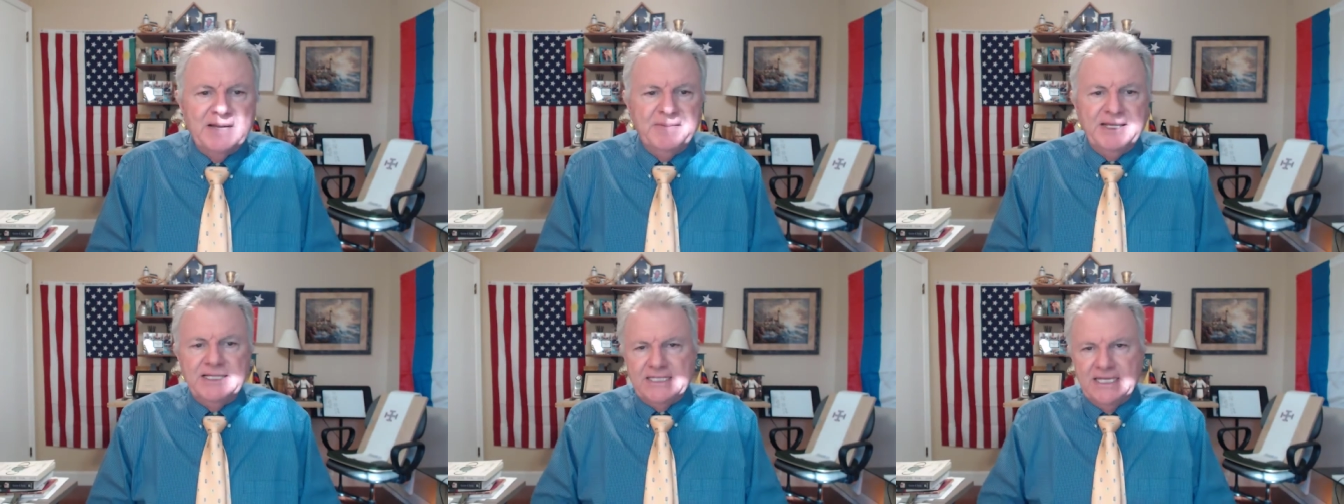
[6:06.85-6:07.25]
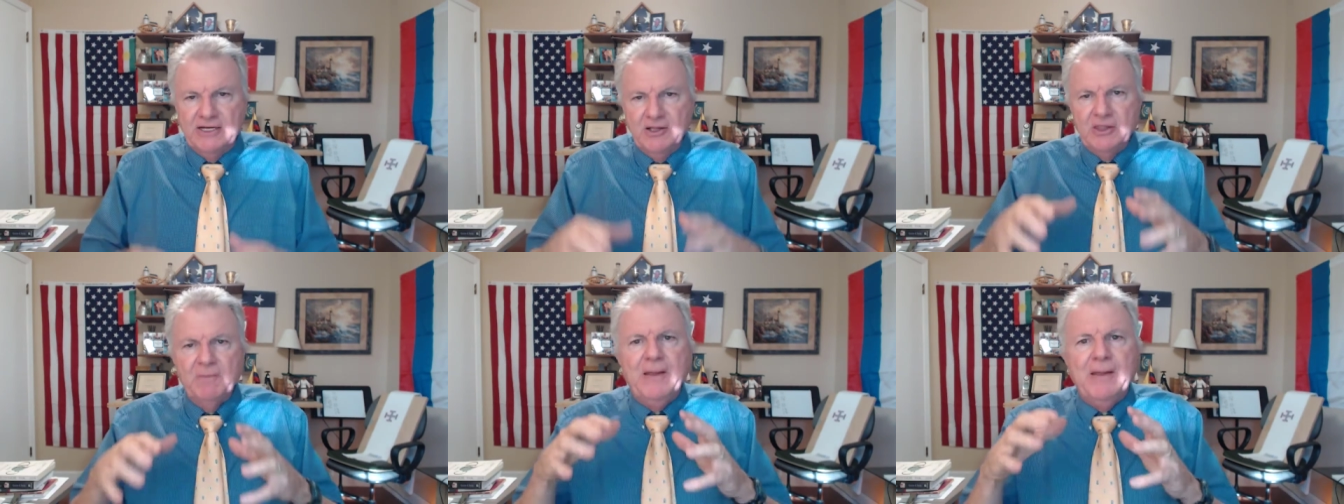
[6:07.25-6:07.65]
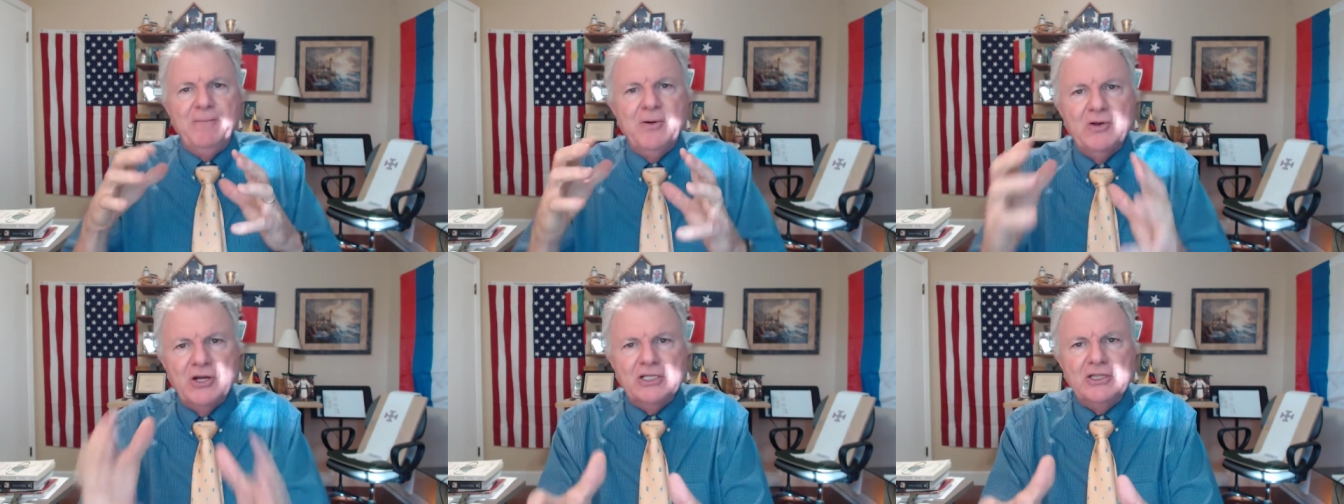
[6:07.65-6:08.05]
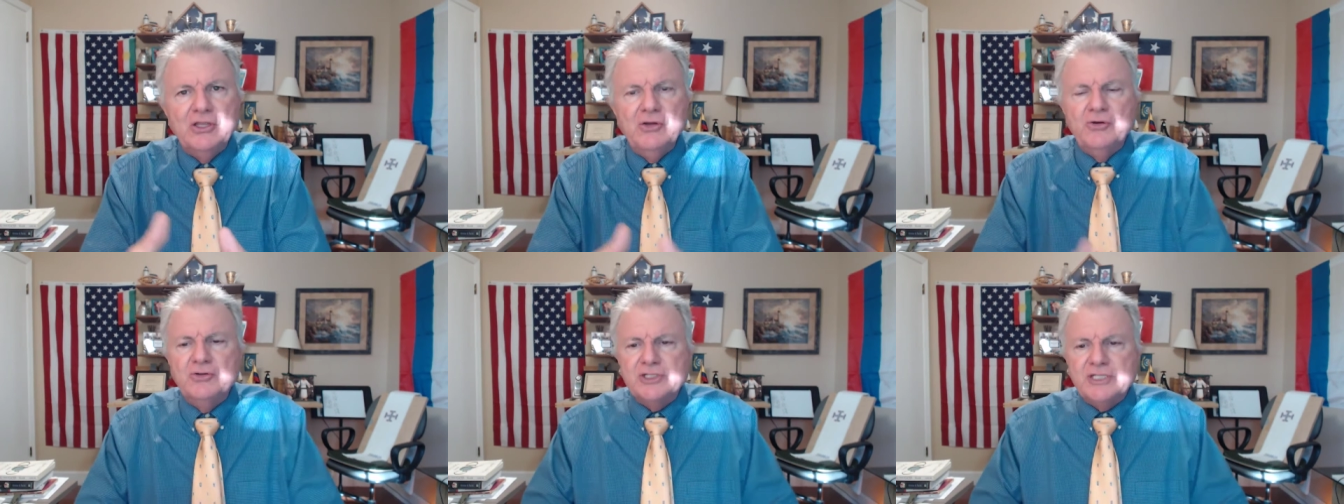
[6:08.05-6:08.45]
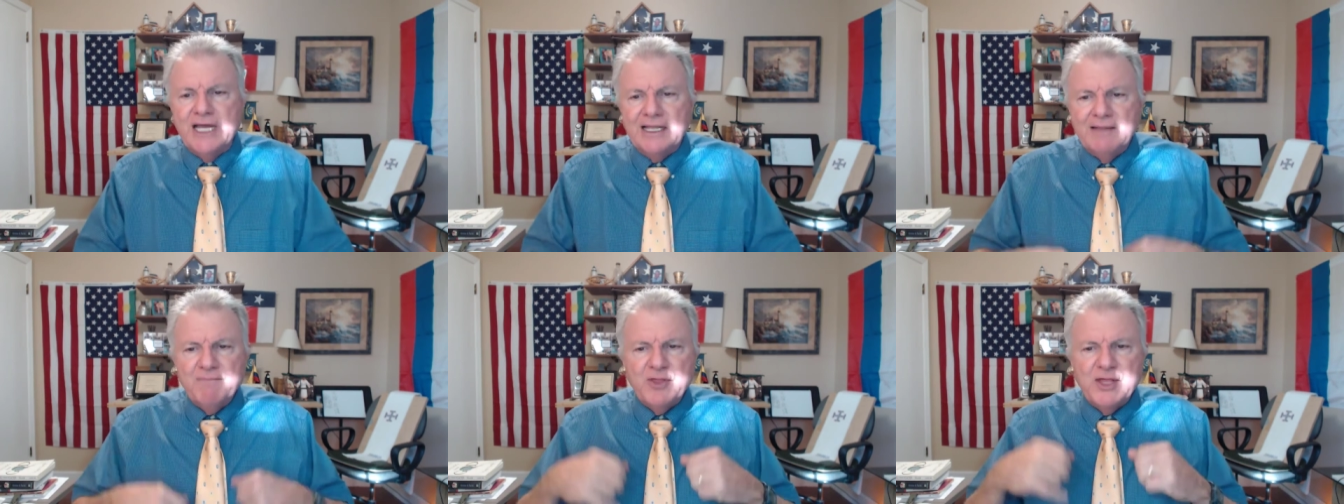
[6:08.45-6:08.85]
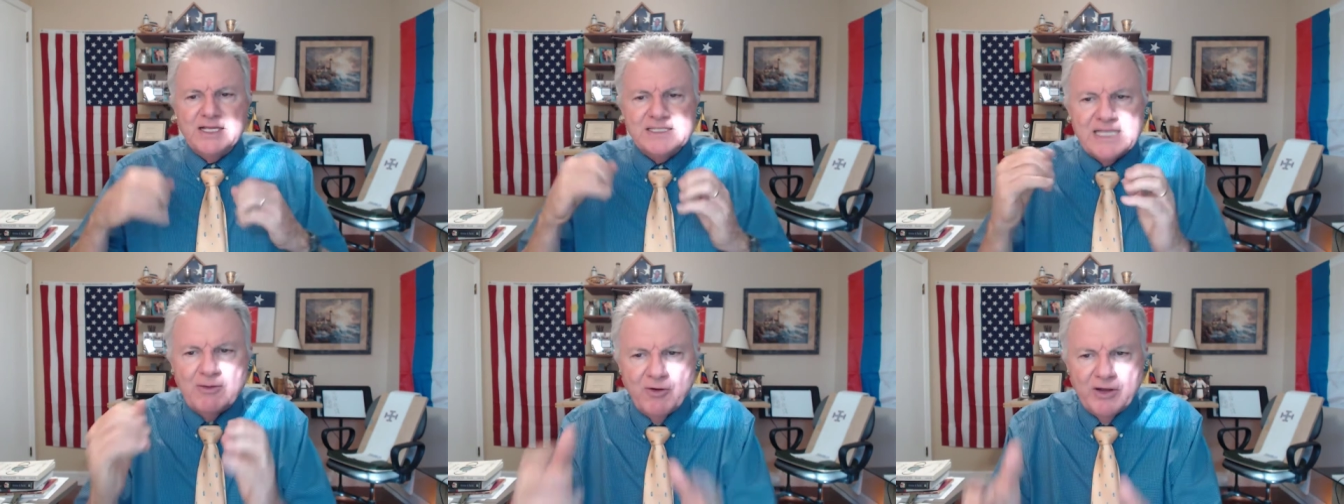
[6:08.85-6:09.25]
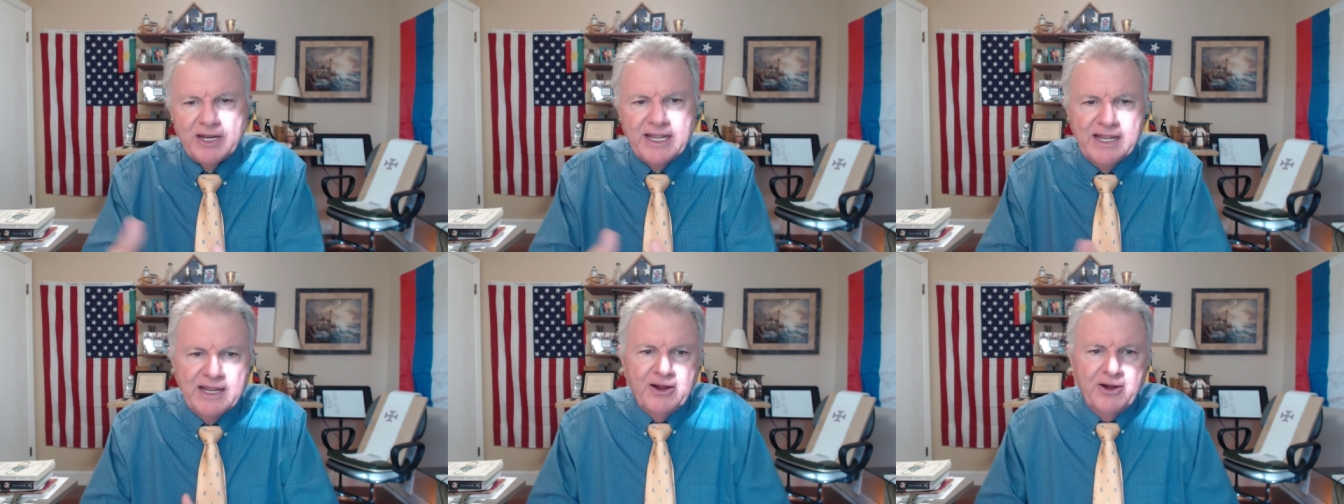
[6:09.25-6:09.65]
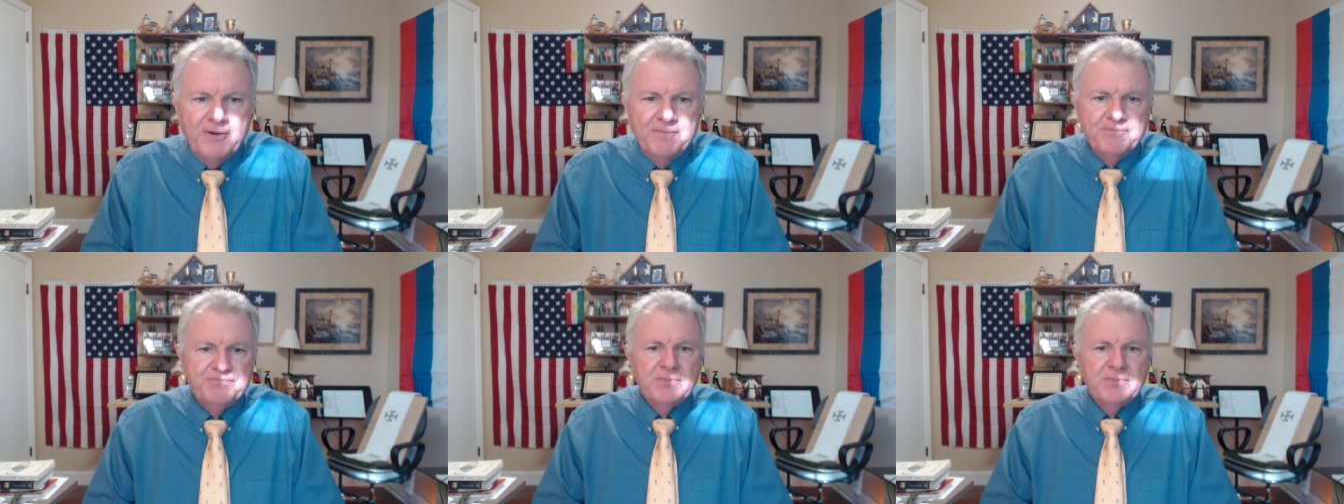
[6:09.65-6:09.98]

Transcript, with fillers: I mean, tell the people good news, tell them things they want to hear.